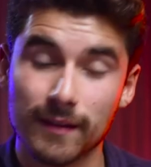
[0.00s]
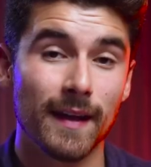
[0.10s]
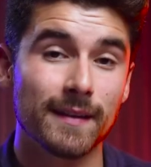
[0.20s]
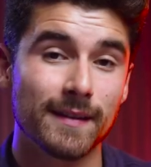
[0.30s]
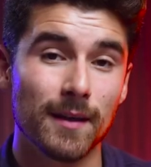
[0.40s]
to the
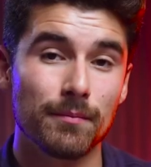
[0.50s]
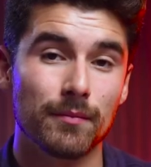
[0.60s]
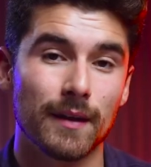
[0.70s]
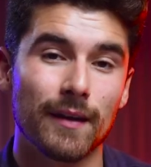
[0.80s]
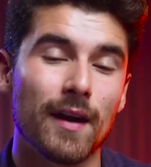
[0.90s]
next step,
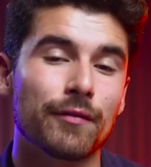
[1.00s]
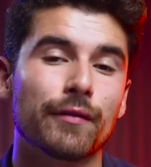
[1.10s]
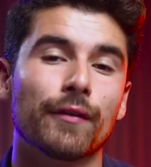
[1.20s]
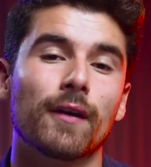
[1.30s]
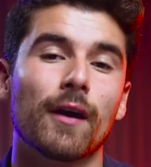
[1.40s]
now you have to
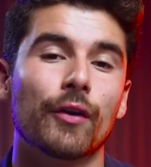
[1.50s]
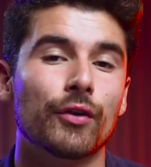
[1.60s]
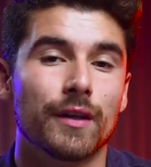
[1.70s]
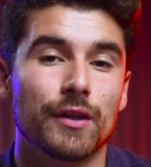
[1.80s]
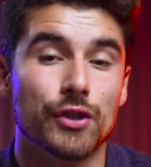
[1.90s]
figure out
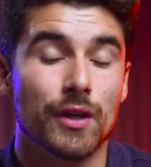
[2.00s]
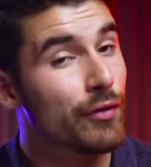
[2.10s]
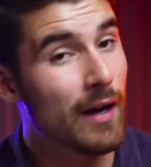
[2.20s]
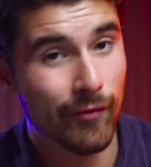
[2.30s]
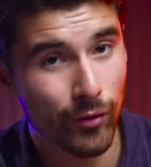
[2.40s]
your niche if
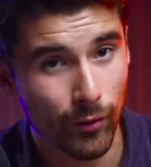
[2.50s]
you haven't